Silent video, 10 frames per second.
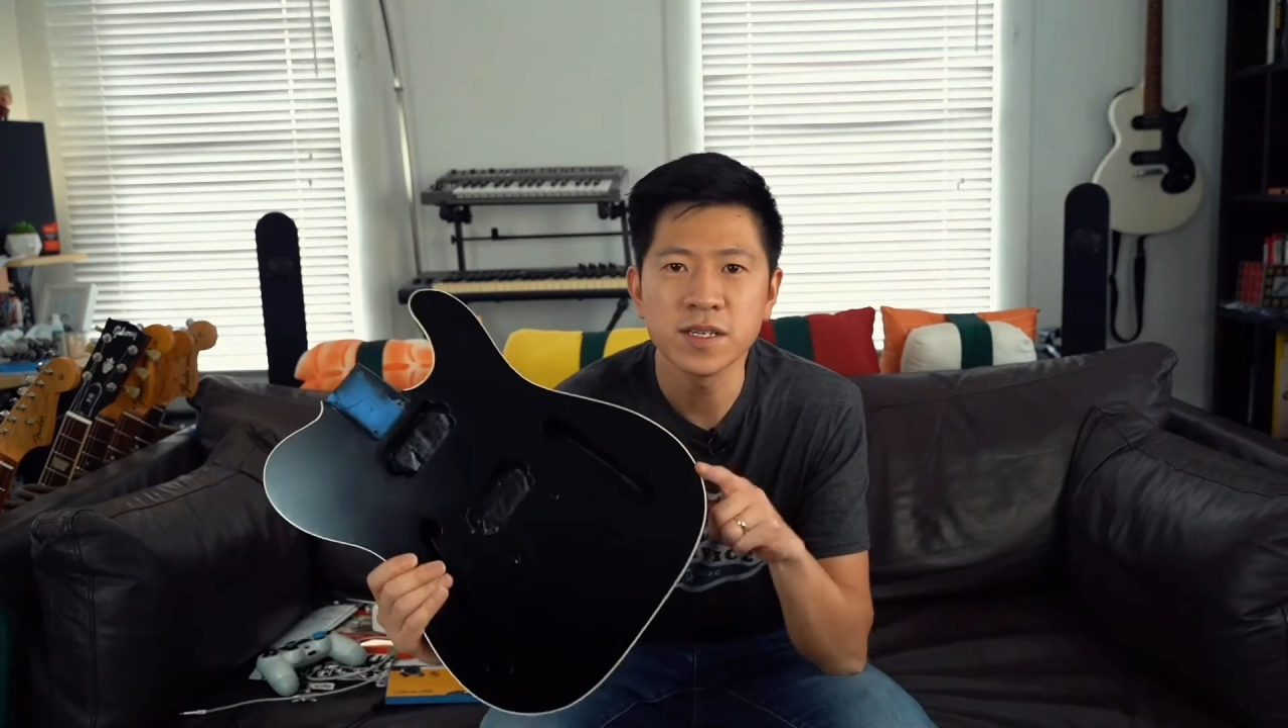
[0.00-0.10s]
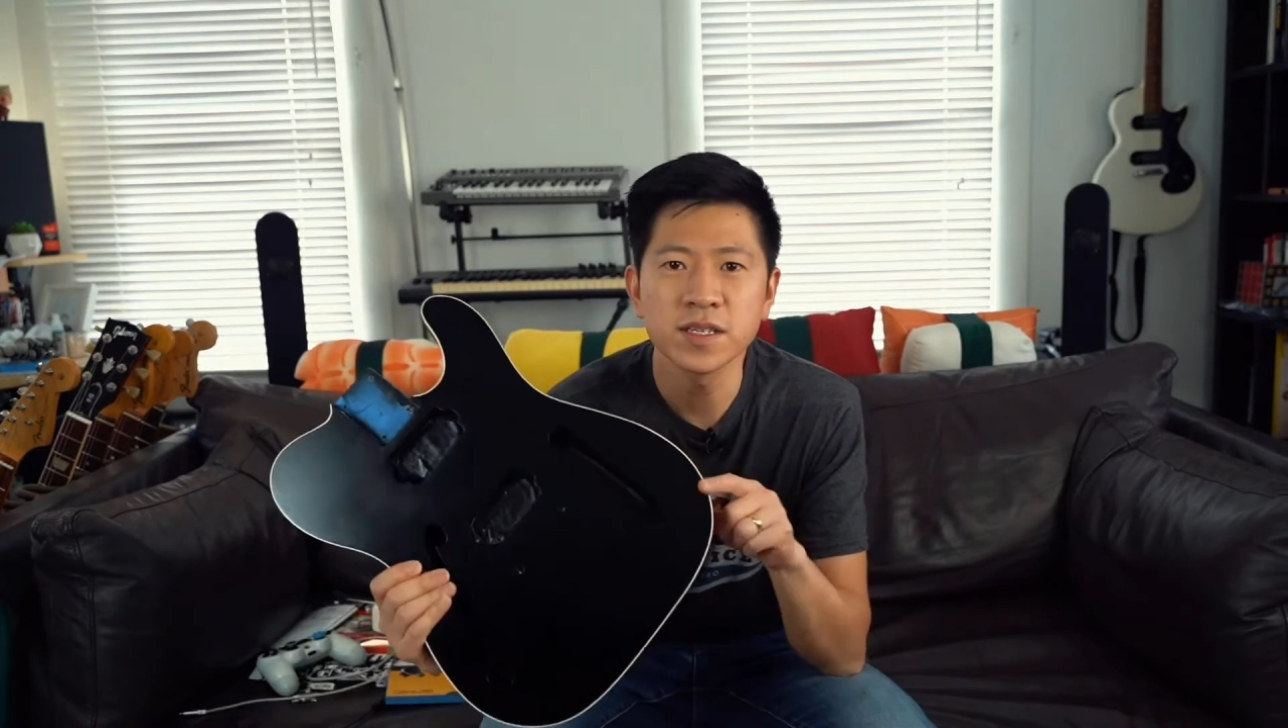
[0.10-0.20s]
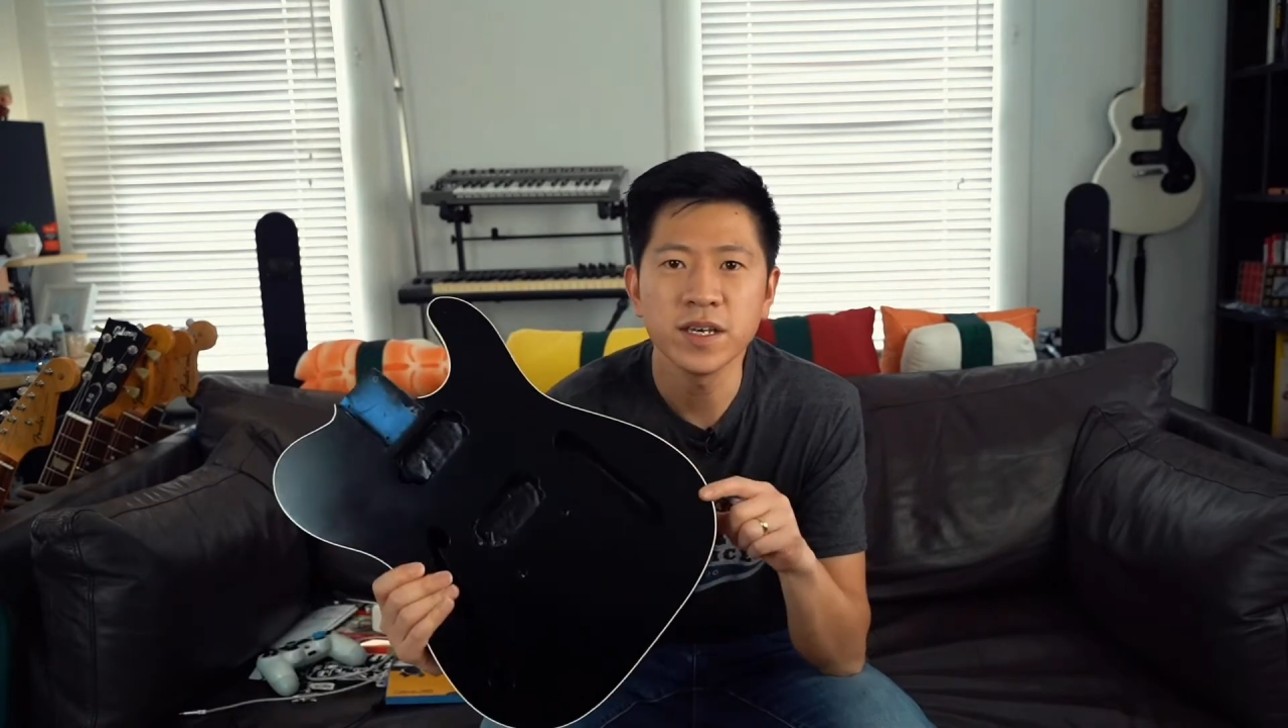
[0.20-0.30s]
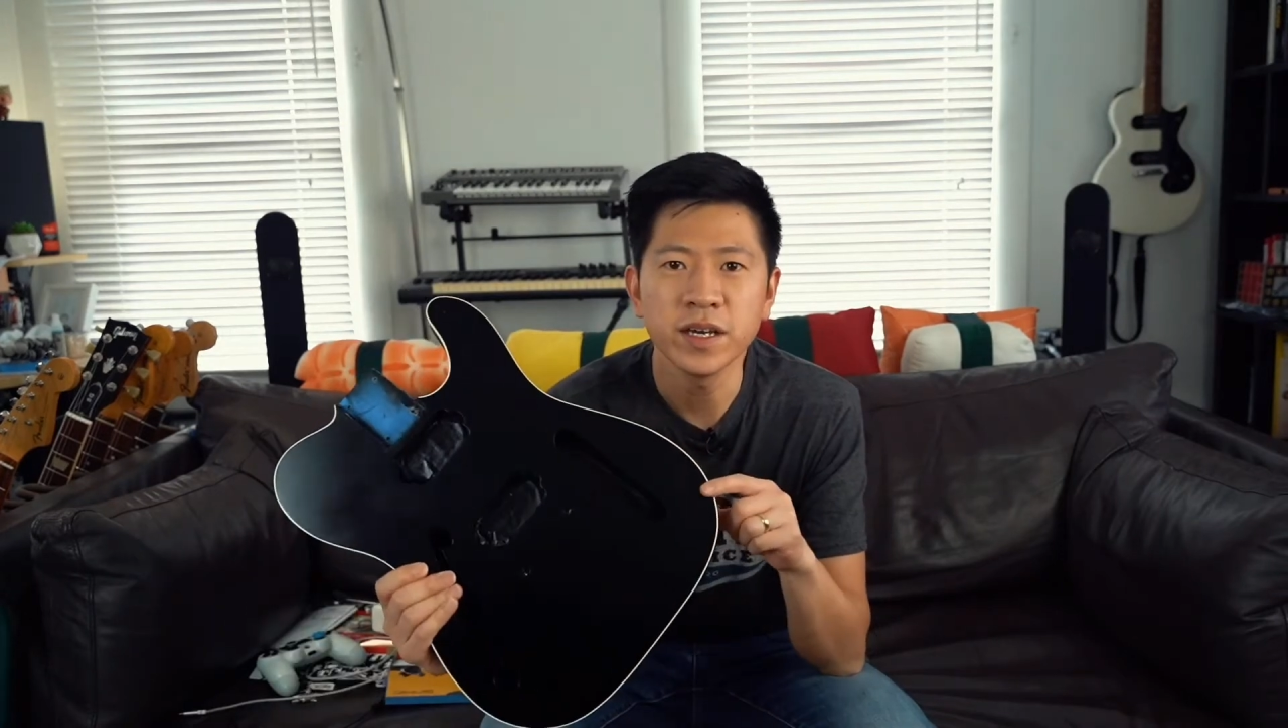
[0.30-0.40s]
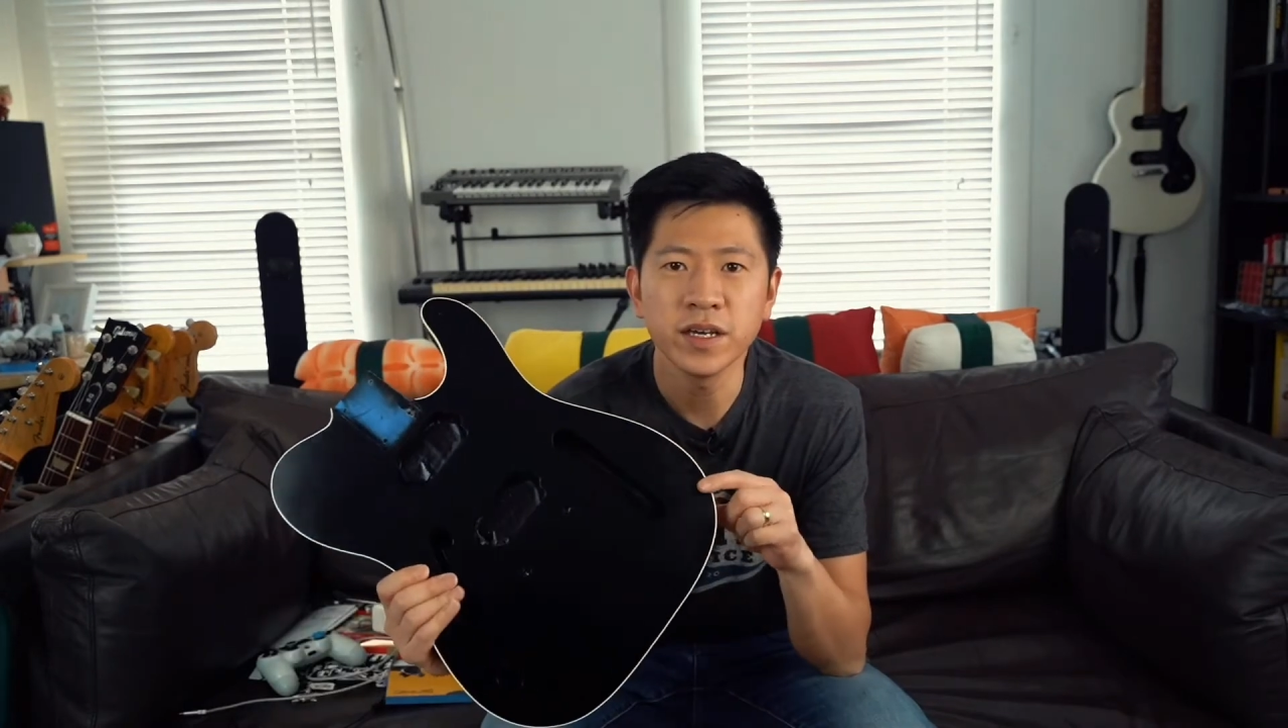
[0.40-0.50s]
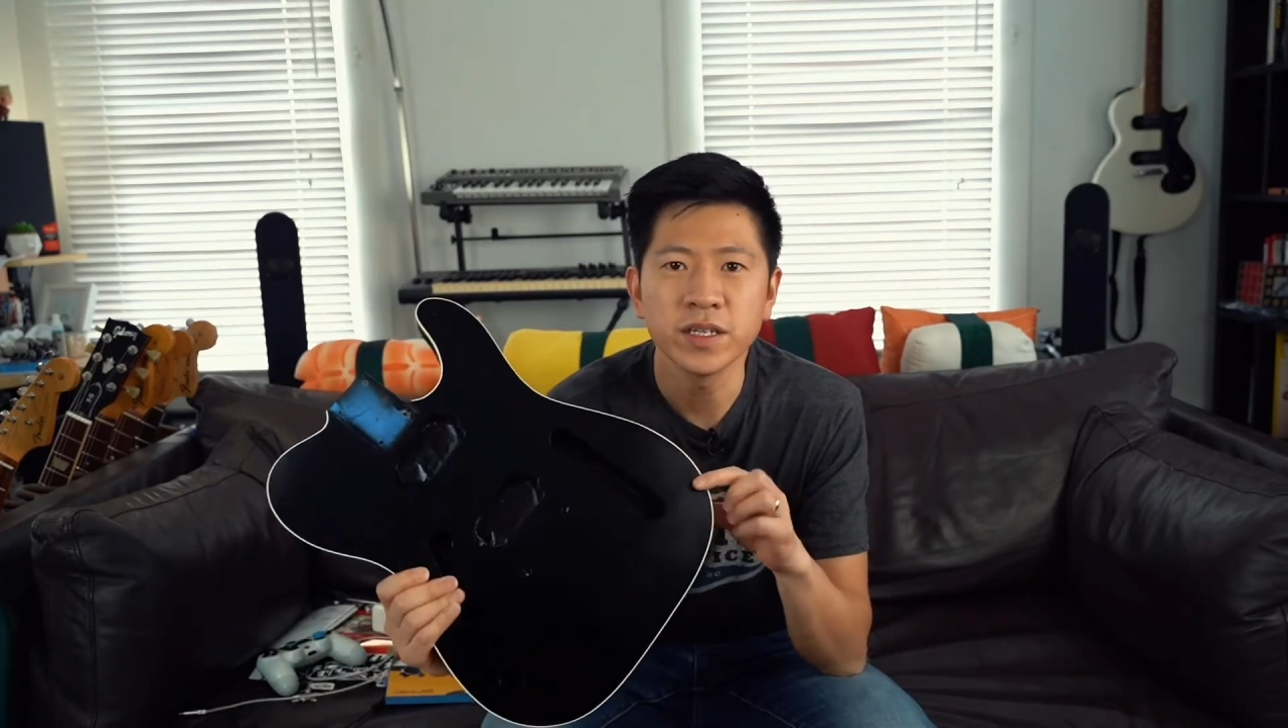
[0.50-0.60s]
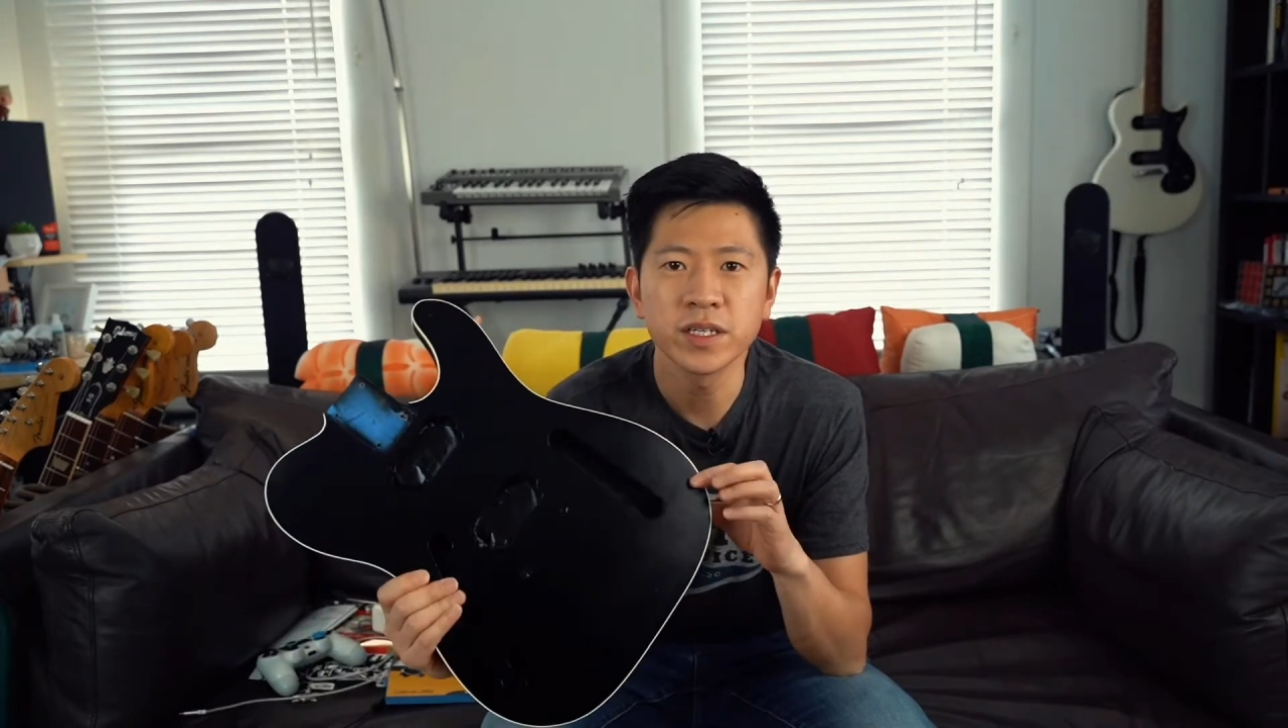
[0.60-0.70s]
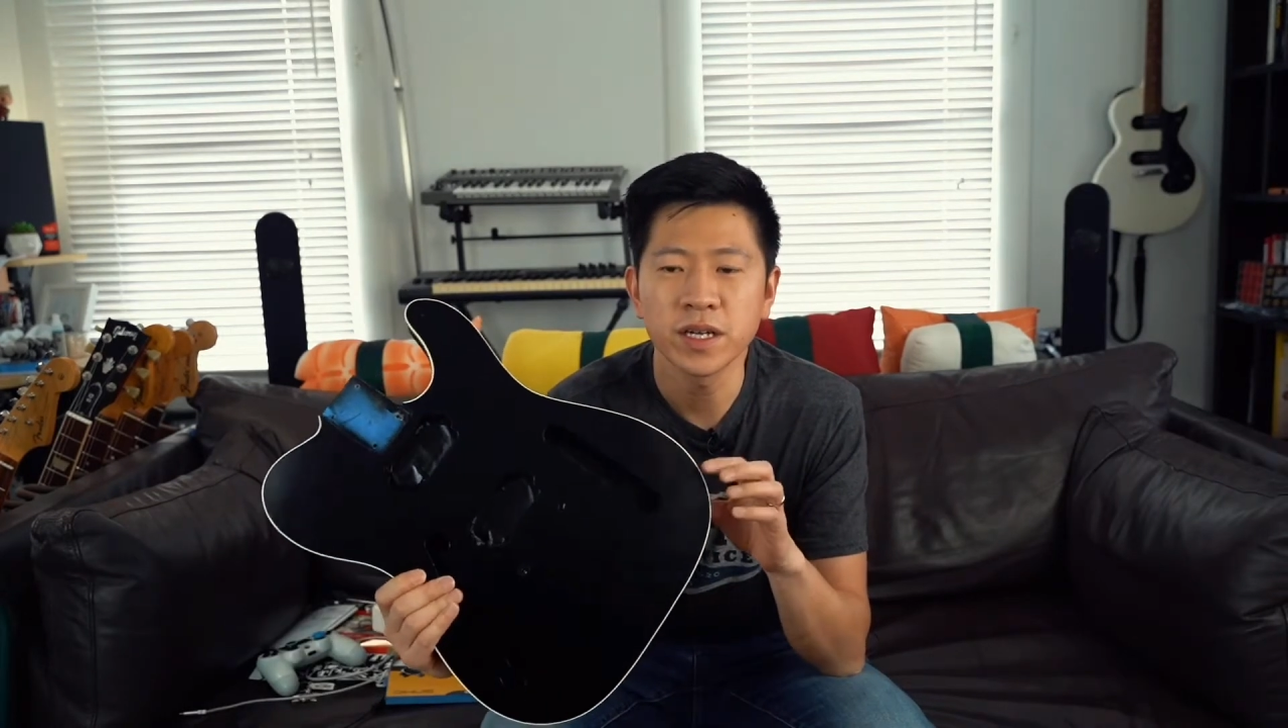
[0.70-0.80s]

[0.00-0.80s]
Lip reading: stage,